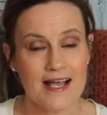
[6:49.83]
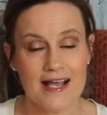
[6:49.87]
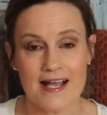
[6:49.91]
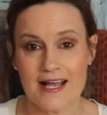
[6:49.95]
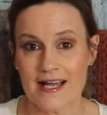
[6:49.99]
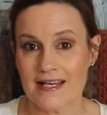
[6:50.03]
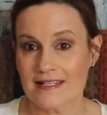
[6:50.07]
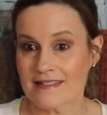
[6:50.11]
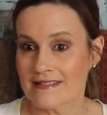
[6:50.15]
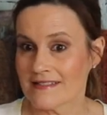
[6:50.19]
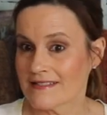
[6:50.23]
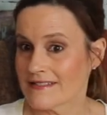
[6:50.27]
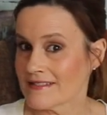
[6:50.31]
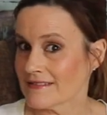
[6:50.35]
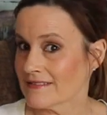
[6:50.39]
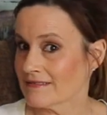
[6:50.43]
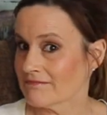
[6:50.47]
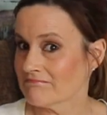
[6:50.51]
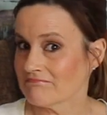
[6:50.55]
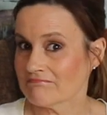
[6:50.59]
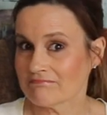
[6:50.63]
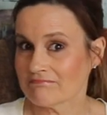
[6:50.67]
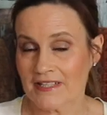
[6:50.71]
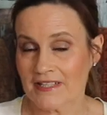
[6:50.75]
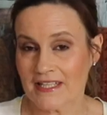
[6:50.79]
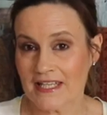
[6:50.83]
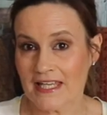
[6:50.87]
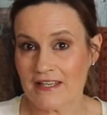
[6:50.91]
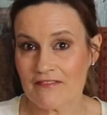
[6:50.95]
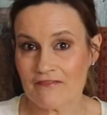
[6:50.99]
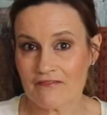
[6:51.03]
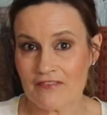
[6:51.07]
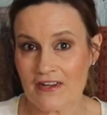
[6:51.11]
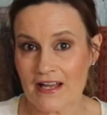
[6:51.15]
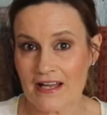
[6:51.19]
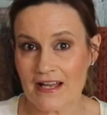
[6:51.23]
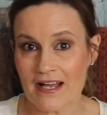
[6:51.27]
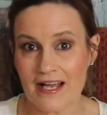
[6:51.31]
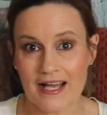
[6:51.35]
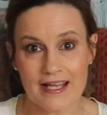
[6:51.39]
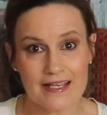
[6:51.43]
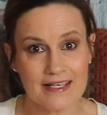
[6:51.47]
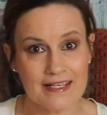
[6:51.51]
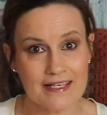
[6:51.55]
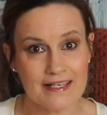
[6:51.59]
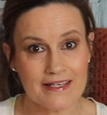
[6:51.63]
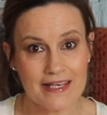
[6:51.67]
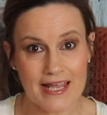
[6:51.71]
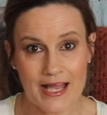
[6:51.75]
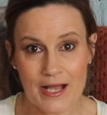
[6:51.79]
And if I
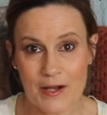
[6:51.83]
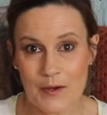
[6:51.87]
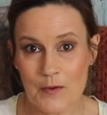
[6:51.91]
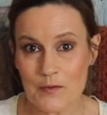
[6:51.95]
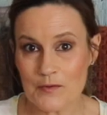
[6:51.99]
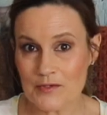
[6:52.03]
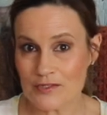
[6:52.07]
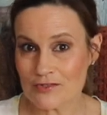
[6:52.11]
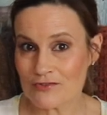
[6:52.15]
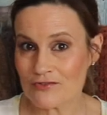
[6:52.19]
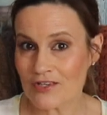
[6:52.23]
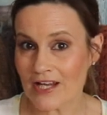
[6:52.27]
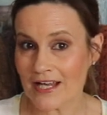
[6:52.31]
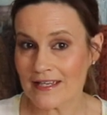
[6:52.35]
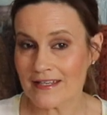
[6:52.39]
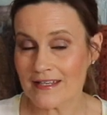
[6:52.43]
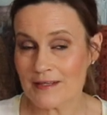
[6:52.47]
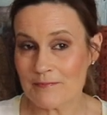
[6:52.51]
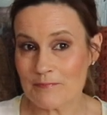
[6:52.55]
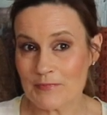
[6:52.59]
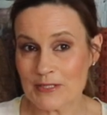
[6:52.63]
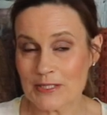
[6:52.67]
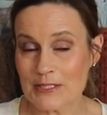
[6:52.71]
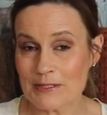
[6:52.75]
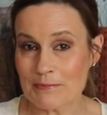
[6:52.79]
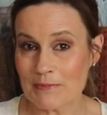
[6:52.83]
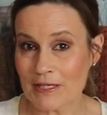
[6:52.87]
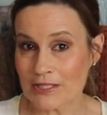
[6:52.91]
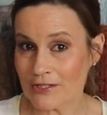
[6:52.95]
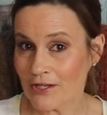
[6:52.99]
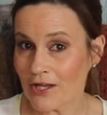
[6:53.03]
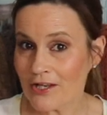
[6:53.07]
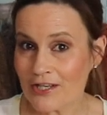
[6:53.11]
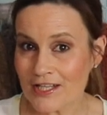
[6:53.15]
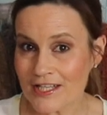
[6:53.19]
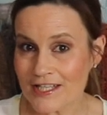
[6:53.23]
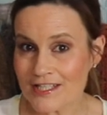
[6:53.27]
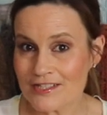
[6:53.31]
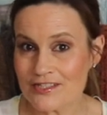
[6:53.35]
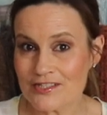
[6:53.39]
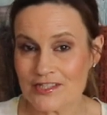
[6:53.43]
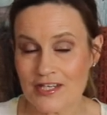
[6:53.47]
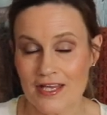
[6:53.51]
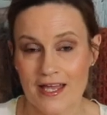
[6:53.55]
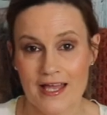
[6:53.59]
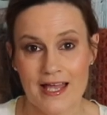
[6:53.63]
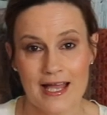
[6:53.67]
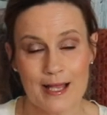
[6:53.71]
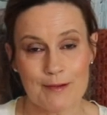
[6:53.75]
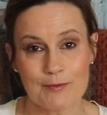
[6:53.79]
can now try and build my
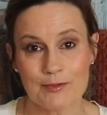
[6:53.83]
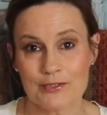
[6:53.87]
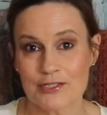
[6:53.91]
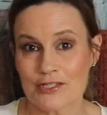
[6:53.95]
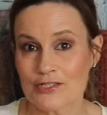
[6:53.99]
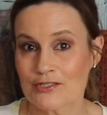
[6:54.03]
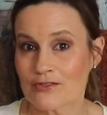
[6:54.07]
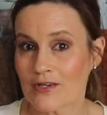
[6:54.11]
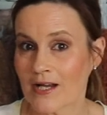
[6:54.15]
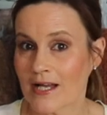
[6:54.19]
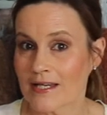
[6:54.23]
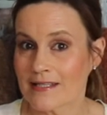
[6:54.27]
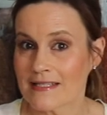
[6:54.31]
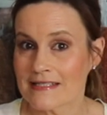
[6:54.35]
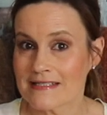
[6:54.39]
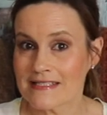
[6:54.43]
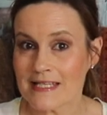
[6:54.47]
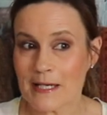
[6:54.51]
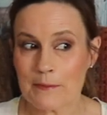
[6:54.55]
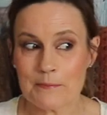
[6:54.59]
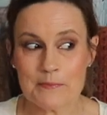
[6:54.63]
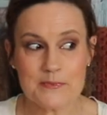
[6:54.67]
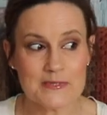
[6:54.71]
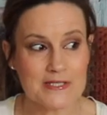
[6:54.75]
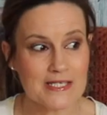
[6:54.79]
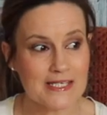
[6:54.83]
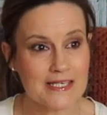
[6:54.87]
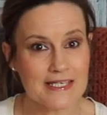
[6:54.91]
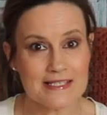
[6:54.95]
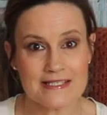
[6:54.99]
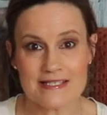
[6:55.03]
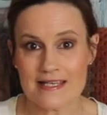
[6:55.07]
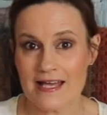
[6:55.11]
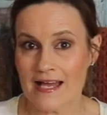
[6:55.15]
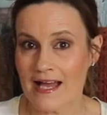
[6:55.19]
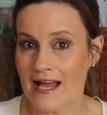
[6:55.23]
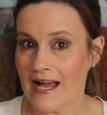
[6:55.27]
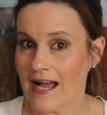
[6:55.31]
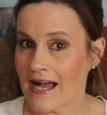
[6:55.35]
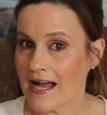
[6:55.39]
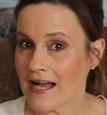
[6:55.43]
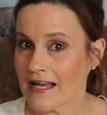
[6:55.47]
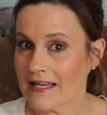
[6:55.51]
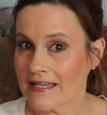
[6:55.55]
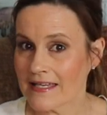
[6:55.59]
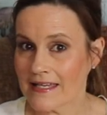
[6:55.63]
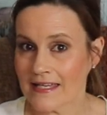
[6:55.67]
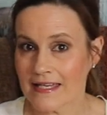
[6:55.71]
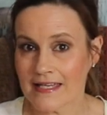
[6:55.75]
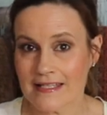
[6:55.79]
knowledge, I'm going to try and adapt it,
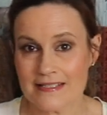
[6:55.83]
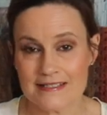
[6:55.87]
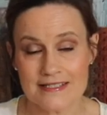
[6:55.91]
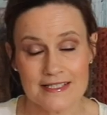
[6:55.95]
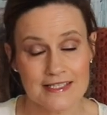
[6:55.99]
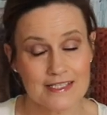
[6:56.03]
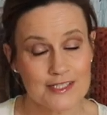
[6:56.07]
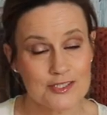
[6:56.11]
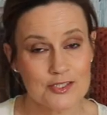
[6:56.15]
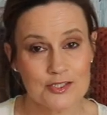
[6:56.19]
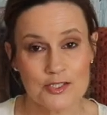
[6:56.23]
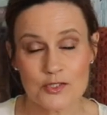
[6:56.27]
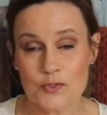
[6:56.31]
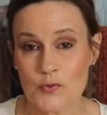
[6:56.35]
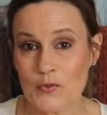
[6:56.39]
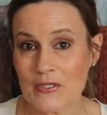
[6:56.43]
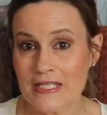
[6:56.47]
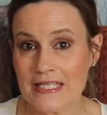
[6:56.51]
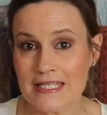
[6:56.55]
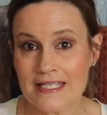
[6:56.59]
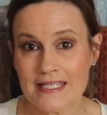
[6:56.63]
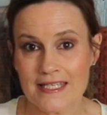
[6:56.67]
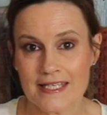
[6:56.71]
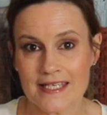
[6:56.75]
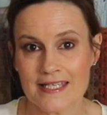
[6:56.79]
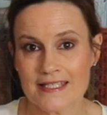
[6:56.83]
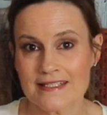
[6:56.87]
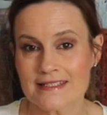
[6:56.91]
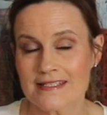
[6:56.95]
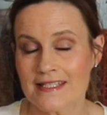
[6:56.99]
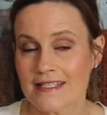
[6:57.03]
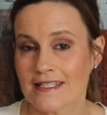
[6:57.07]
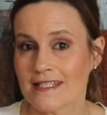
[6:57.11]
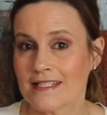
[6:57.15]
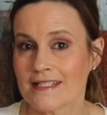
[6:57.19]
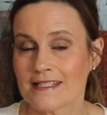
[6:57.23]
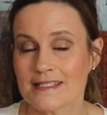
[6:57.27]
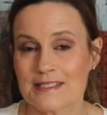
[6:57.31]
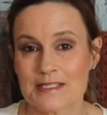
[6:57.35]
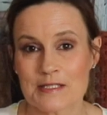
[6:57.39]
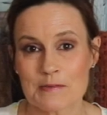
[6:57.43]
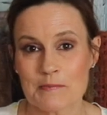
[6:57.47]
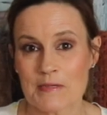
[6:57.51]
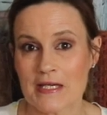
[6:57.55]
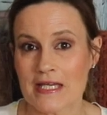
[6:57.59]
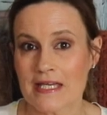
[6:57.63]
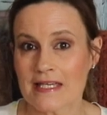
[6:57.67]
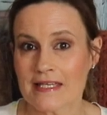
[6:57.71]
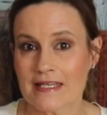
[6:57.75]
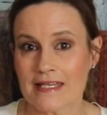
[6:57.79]
hack it, tweak it
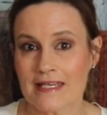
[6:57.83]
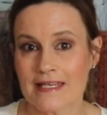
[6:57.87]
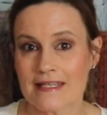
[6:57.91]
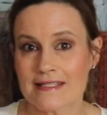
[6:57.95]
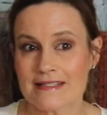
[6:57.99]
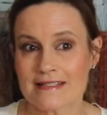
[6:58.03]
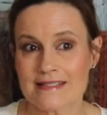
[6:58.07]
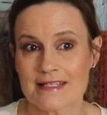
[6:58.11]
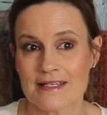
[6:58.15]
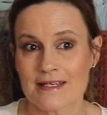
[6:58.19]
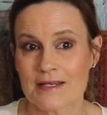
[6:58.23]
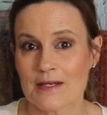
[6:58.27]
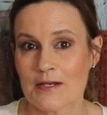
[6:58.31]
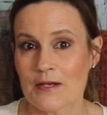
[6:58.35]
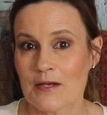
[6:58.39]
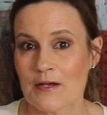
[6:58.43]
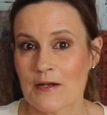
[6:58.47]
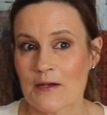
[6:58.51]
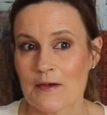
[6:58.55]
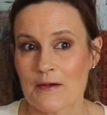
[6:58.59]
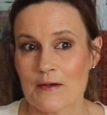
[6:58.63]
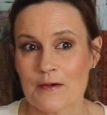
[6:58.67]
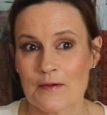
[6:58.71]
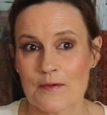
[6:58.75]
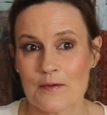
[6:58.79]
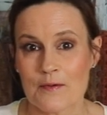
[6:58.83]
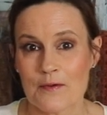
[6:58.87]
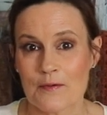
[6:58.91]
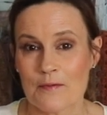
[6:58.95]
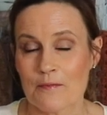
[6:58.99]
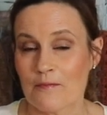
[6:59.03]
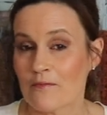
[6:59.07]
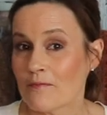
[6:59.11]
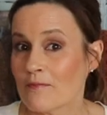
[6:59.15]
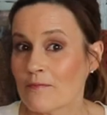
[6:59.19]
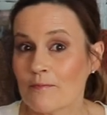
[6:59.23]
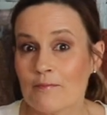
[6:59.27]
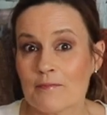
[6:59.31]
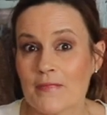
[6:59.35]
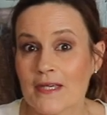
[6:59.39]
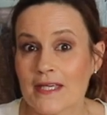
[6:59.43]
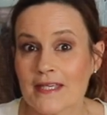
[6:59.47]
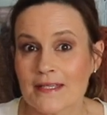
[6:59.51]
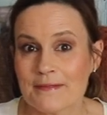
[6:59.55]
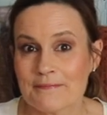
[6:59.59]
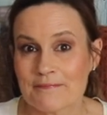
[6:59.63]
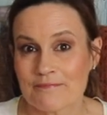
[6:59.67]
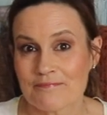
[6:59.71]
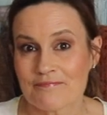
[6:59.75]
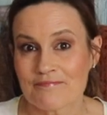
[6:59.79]
to make it
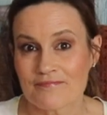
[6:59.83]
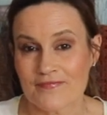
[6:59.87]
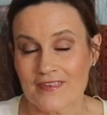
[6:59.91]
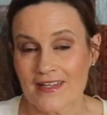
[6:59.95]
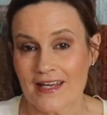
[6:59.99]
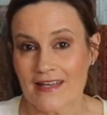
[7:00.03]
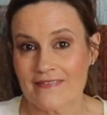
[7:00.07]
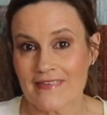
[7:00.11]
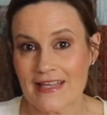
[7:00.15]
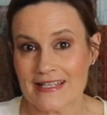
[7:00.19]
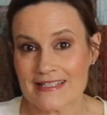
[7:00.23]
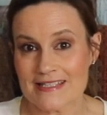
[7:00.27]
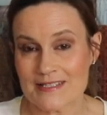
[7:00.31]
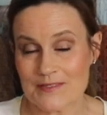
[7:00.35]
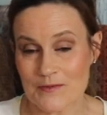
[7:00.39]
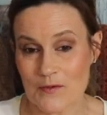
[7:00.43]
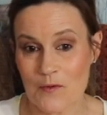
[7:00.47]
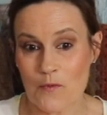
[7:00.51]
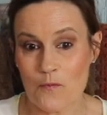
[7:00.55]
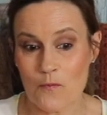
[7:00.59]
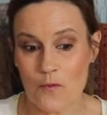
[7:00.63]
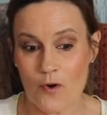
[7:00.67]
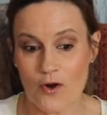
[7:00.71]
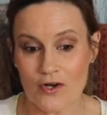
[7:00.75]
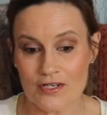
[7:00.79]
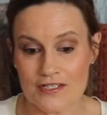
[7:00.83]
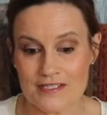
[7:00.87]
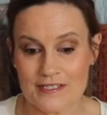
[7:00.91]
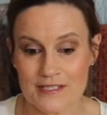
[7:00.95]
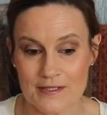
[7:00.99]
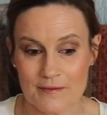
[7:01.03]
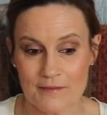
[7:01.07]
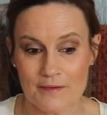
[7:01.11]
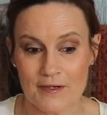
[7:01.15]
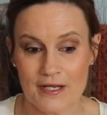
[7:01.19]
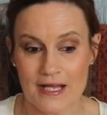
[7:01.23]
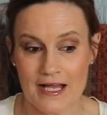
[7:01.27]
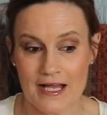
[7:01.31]
me. And that's what